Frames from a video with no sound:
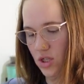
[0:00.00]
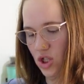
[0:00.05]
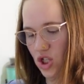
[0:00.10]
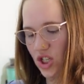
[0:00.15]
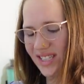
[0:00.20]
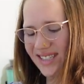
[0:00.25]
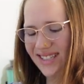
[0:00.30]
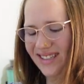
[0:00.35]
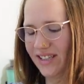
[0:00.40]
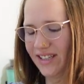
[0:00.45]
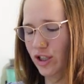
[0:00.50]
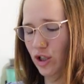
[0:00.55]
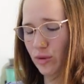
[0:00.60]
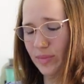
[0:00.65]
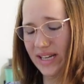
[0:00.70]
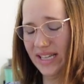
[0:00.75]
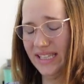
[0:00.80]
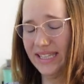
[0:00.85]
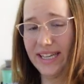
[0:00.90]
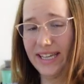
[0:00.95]
just a little
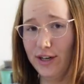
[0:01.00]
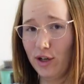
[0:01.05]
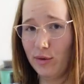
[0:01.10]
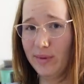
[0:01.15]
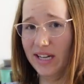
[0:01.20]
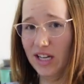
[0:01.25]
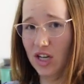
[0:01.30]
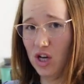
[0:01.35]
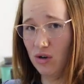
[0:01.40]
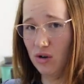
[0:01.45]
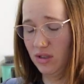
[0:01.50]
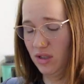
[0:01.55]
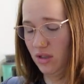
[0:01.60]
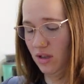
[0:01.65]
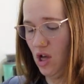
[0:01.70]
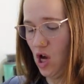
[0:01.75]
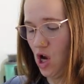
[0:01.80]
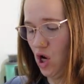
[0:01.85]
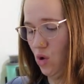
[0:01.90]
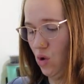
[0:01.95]
bit goes
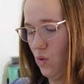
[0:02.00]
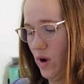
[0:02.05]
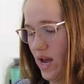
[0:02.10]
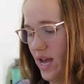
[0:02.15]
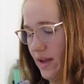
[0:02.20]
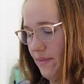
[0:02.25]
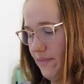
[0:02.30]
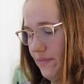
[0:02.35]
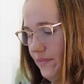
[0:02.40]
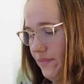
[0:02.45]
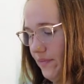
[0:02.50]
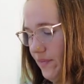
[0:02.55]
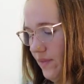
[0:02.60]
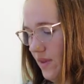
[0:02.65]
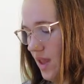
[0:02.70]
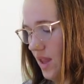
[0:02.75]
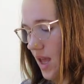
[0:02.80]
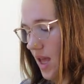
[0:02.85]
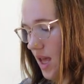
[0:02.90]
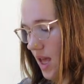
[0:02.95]
a long way.
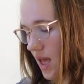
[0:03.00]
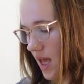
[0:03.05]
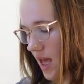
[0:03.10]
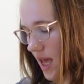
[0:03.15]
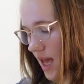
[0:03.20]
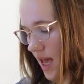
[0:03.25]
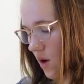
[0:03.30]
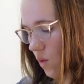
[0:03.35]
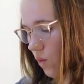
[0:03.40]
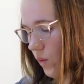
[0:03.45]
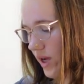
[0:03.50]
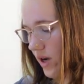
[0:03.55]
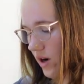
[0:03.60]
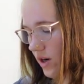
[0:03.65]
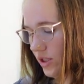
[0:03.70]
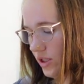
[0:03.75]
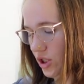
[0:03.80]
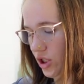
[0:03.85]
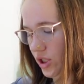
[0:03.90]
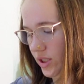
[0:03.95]
And we
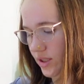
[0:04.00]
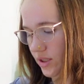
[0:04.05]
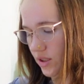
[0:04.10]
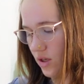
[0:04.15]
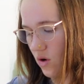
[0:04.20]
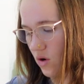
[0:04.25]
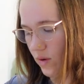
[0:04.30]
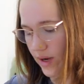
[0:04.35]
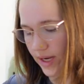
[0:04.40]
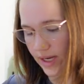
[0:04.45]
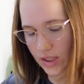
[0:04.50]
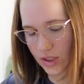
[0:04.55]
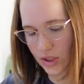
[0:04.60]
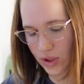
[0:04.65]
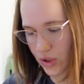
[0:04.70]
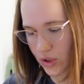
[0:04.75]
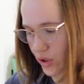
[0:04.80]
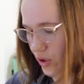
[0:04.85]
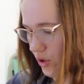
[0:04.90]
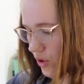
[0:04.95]
are just going
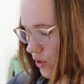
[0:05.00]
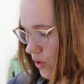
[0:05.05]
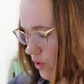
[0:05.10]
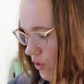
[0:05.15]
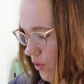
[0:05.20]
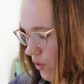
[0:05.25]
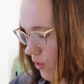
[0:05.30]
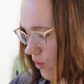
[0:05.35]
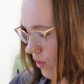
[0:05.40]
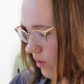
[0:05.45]
to